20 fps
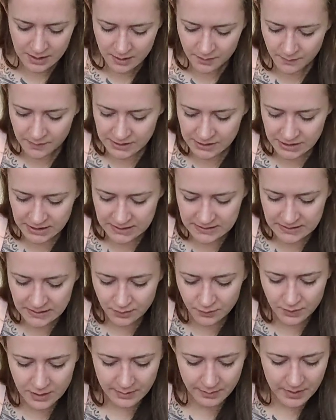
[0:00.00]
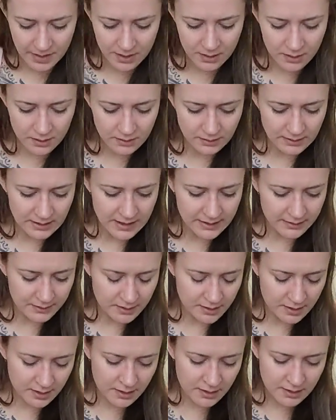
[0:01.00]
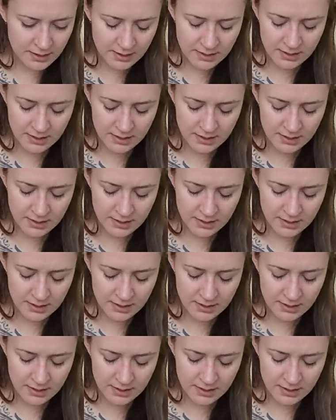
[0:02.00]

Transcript: which is a grippier leather,